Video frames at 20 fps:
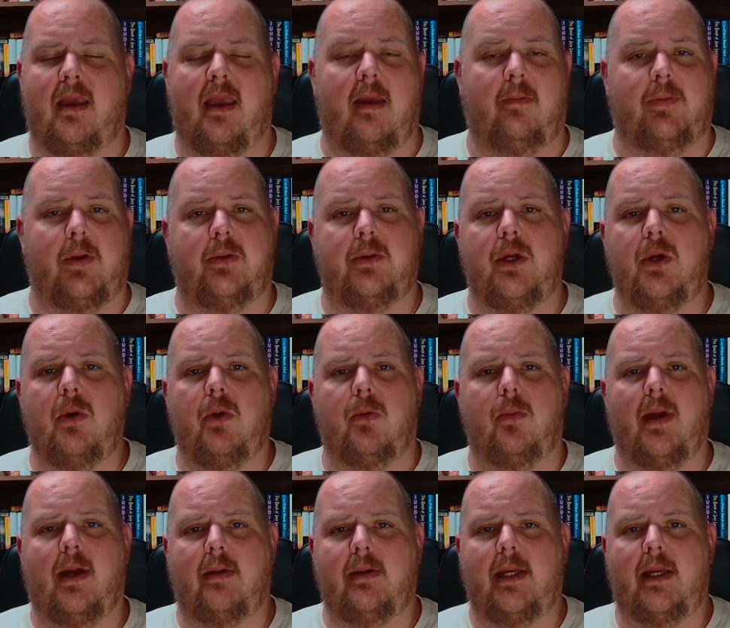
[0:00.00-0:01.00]
If you're new
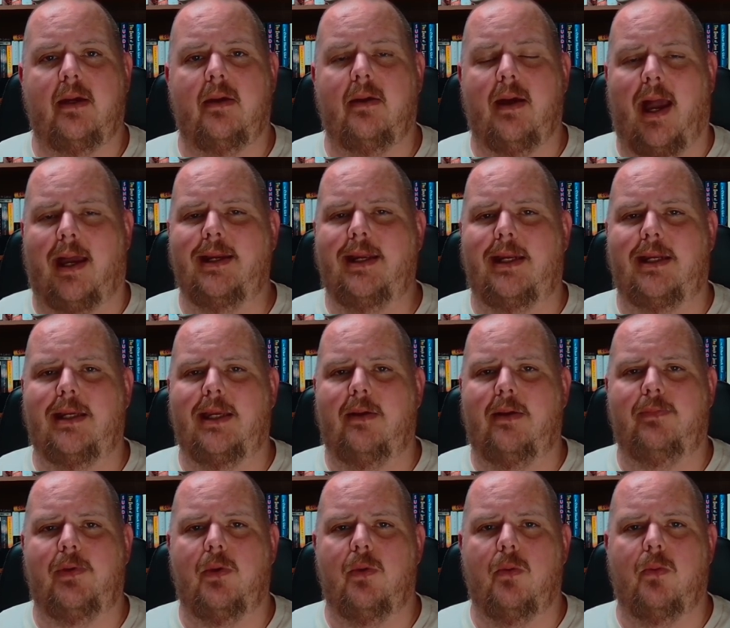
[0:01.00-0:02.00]
around here, I need to
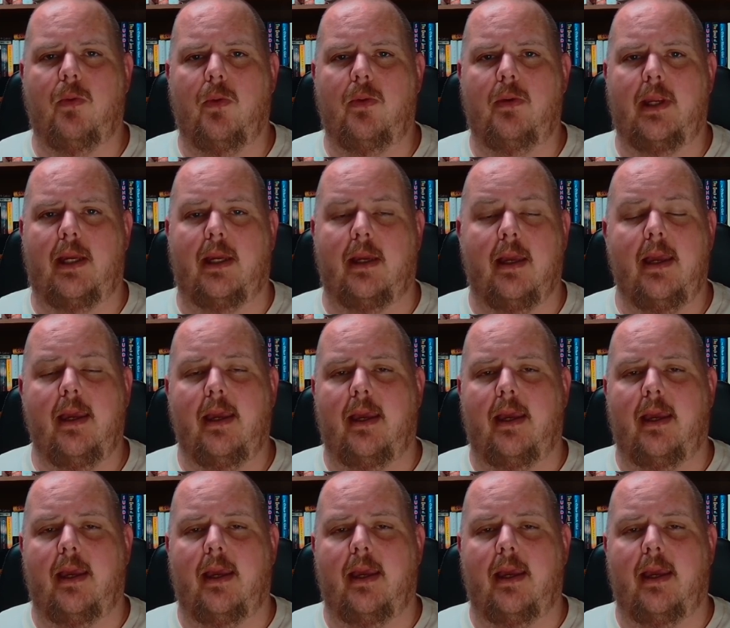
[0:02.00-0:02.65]
give you a warning.